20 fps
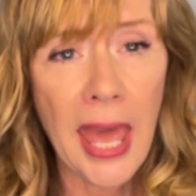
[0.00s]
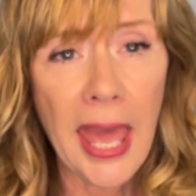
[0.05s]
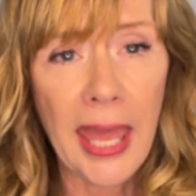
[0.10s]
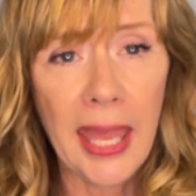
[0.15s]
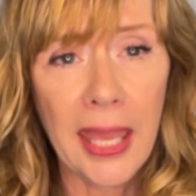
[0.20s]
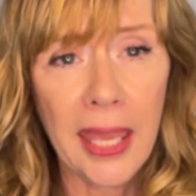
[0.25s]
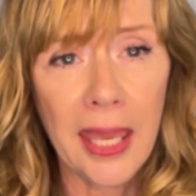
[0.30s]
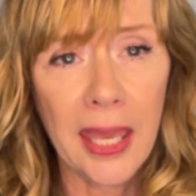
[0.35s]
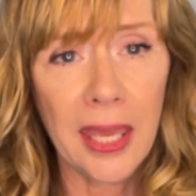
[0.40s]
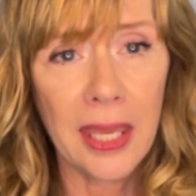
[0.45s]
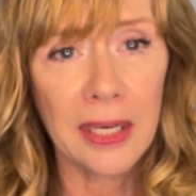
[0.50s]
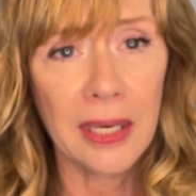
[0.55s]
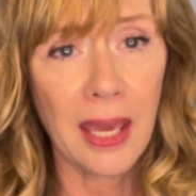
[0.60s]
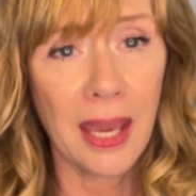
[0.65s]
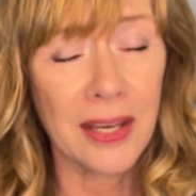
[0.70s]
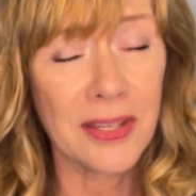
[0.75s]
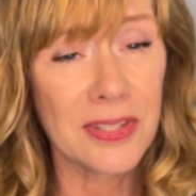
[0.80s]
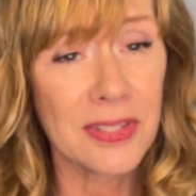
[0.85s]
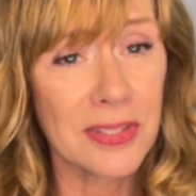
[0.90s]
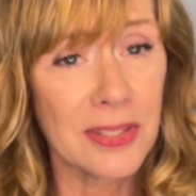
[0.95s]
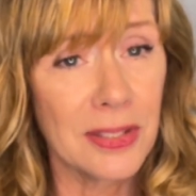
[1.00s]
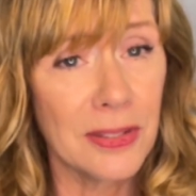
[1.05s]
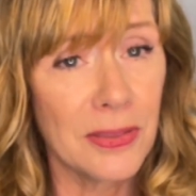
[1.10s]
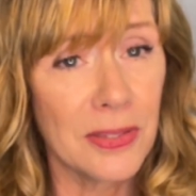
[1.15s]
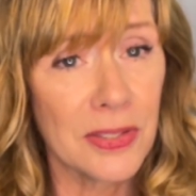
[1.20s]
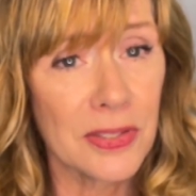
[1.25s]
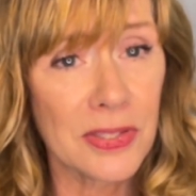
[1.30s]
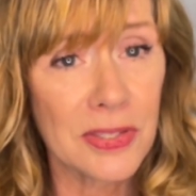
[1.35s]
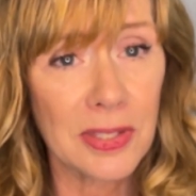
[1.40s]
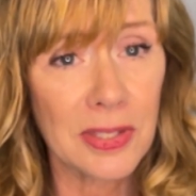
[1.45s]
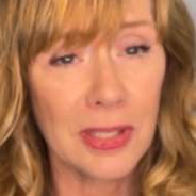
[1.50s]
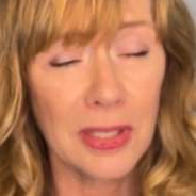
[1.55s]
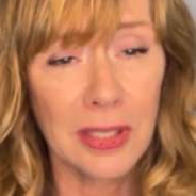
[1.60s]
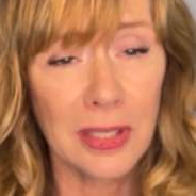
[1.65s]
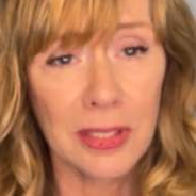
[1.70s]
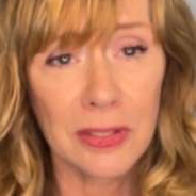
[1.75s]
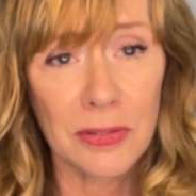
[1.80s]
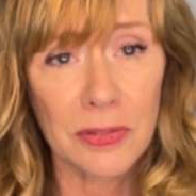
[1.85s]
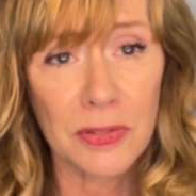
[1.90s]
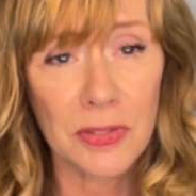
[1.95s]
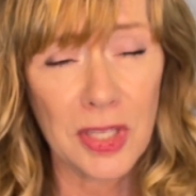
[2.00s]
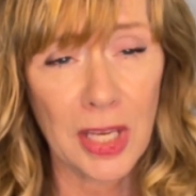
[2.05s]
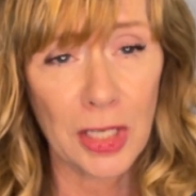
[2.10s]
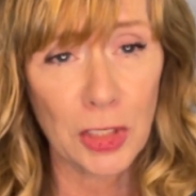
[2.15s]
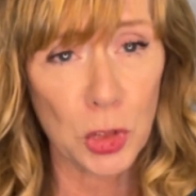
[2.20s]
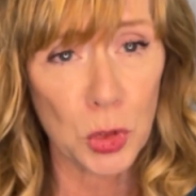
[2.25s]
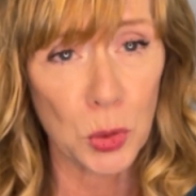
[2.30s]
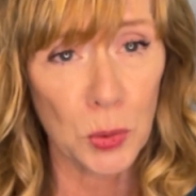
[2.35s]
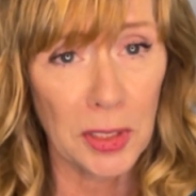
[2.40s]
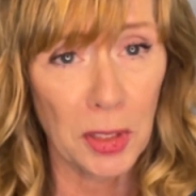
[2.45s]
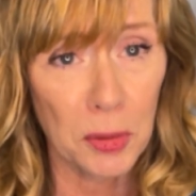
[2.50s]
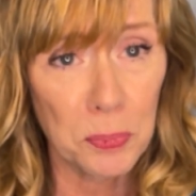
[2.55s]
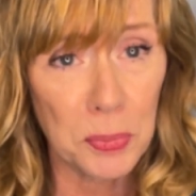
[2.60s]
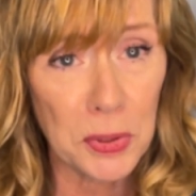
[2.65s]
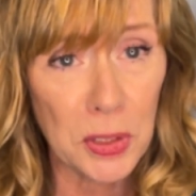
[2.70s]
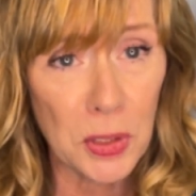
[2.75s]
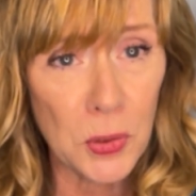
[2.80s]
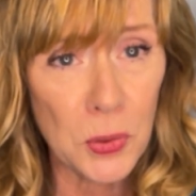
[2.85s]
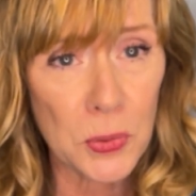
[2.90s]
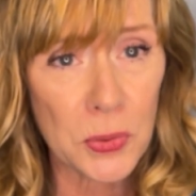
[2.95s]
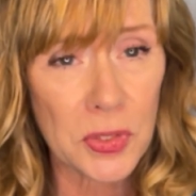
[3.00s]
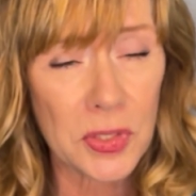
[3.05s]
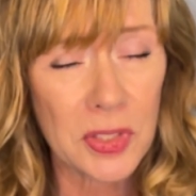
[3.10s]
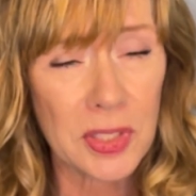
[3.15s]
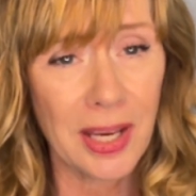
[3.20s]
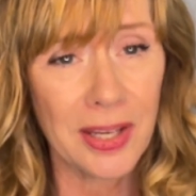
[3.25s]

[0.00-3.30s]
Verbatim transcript: and I see this in sexual abuse.